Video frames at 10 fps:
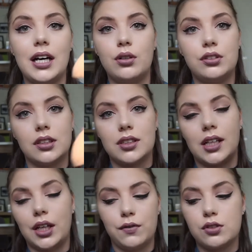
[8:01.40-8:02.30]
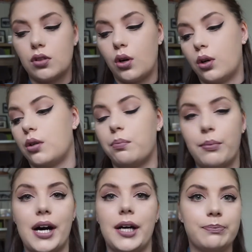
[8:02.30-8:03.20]
now it just lives on
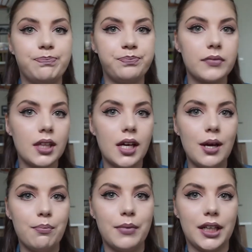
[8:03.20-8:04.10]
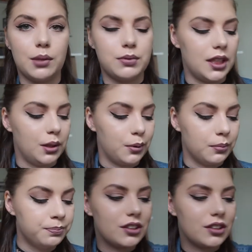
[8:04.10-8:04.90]
my makeup table.